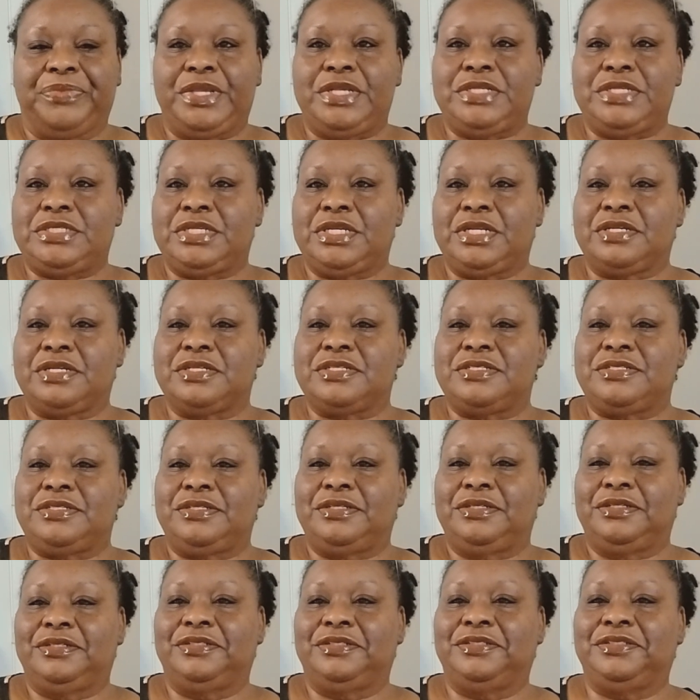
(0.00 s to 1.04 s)
He's in
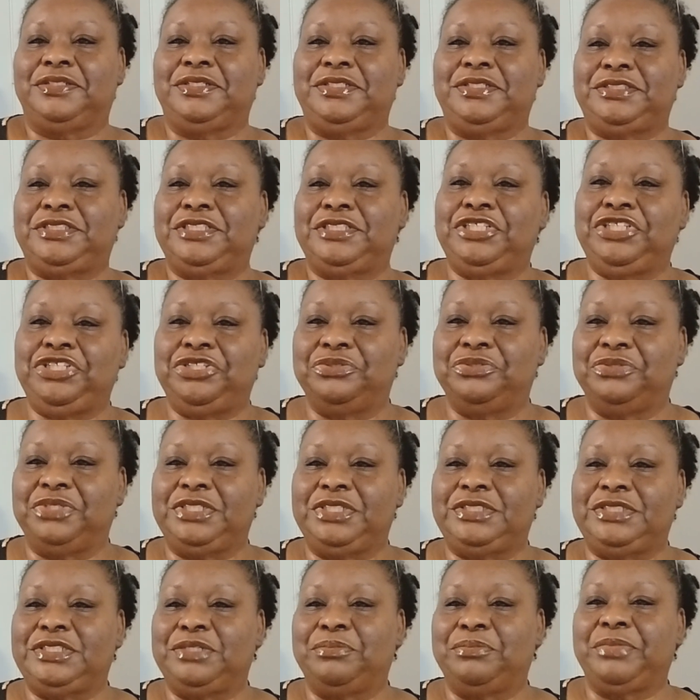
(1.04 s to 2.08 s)
us. He's in you.
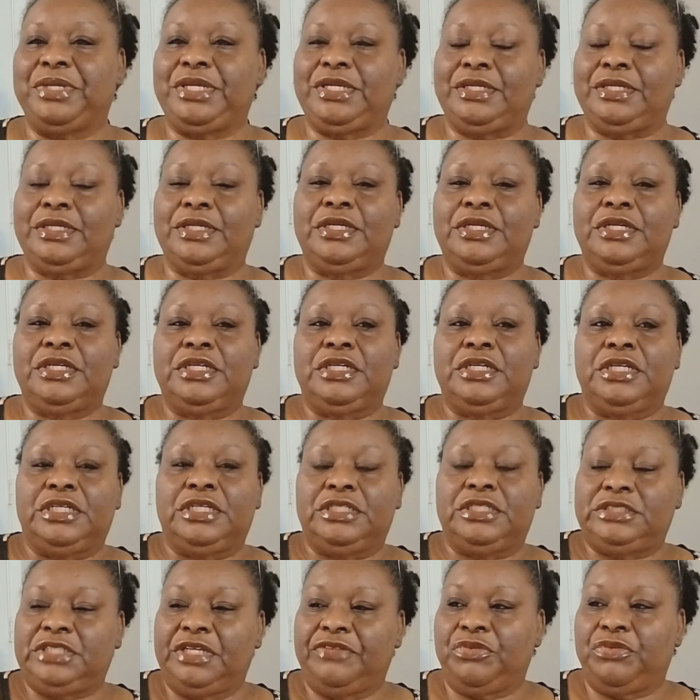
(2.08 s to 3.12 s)
He's in me.
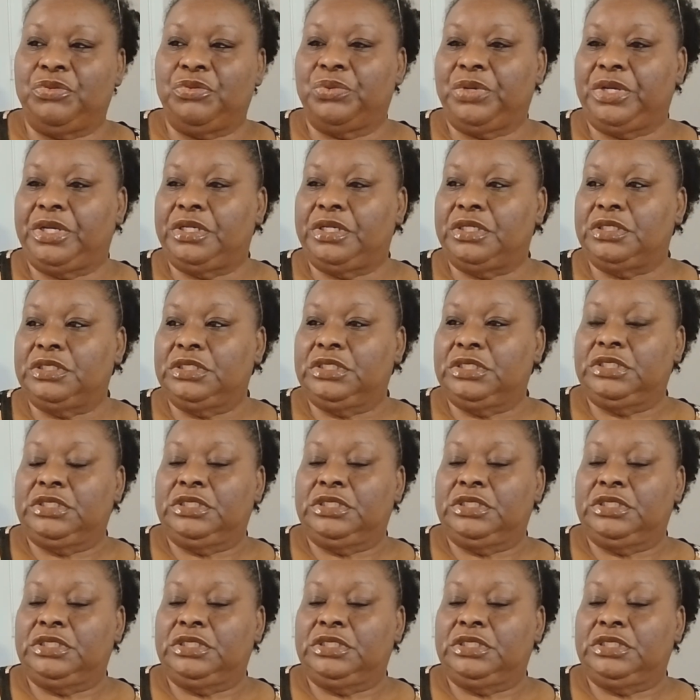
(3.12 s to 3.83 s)
He's everywhere.